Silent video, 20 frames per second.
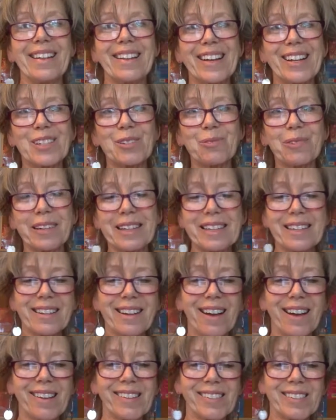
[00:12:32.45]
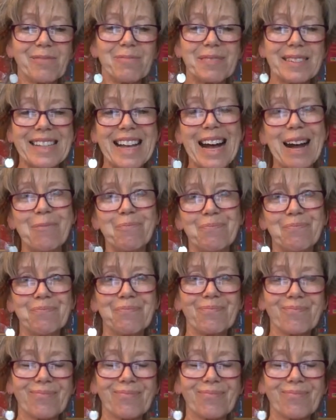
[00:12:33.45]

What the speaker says: "That's what he does, Sam,"